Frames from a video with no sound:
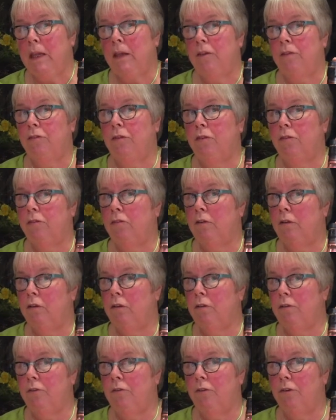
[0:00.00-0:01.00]
So
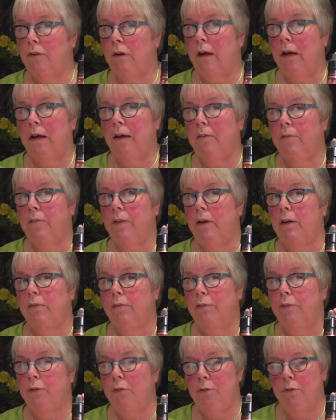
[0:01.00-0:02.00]
long as you have a
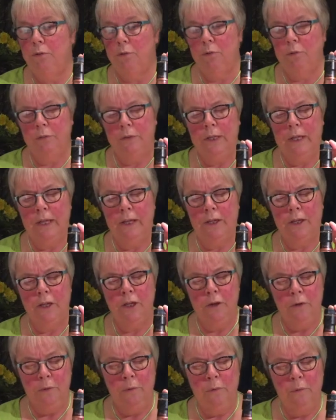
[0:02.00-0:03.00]
food hall near
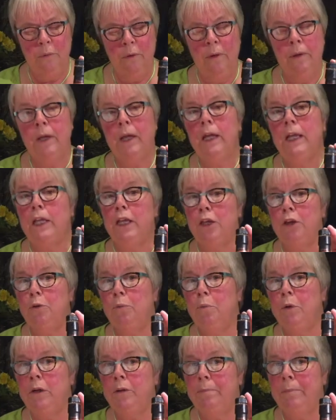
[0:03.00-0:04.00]
you, you
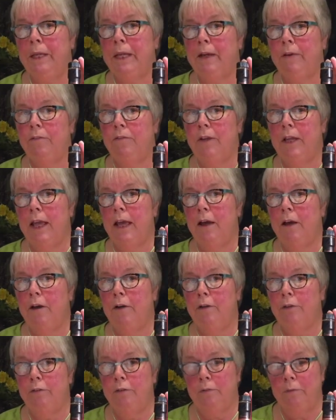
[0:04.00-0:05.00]
will be able to get
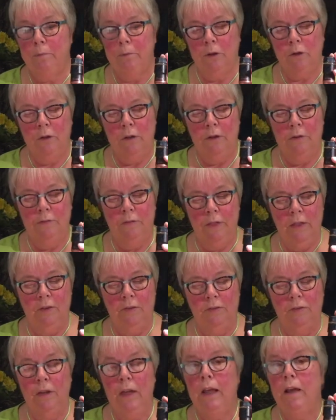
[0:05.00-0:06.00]
hold of a bottle of
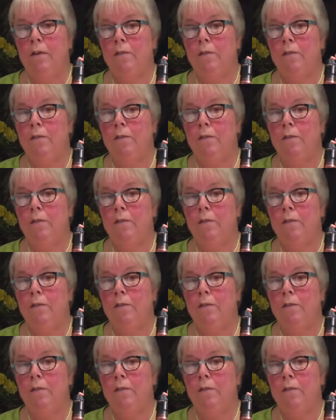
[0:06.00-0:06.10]
this.